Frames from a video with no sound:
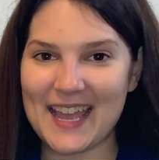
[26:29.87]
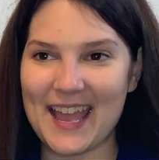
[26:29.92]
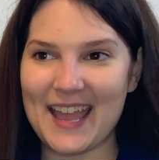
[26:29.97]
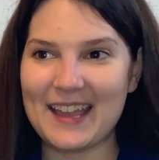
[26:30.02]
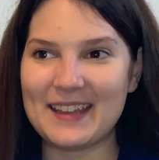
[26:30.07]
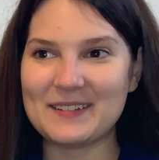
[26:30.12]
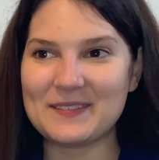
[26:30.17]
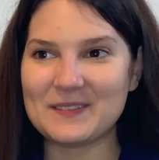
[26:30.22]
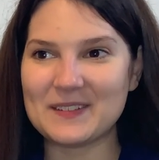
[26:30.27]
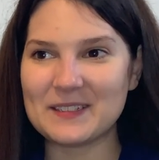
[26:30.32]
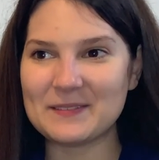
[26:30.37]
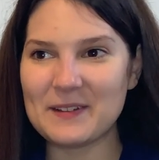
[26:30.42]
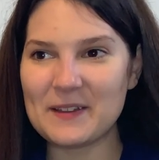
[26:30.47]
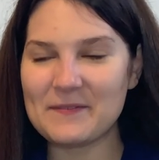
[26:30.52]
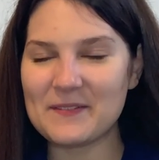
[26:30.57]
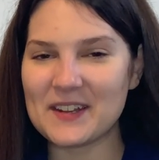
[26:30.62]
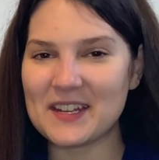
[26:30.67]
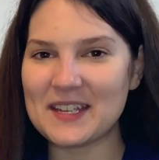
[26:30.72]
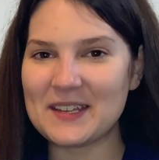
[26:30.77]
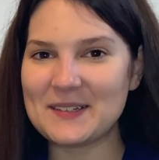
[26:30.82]
and one of my
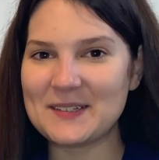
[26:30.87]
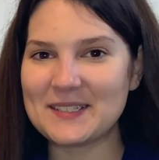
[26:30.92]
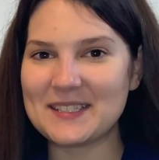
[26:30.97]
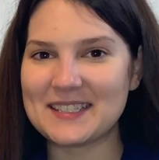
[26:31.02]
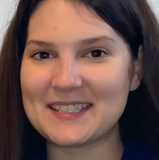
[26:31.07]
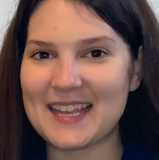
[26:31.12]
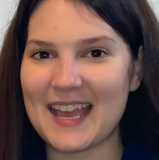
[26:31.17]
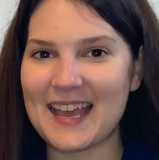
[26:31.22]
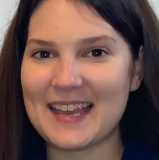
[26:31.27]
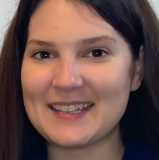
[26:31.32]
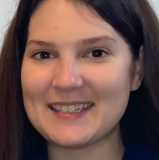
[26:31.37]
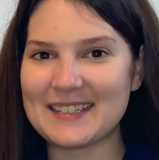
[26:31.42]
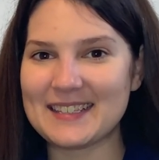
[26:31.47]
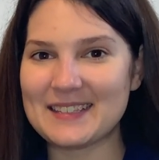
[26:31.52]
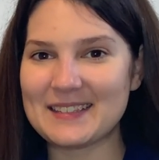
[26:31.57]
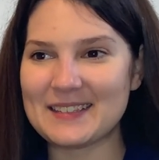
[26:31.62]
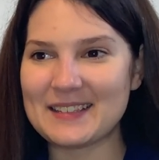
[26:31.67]
videos has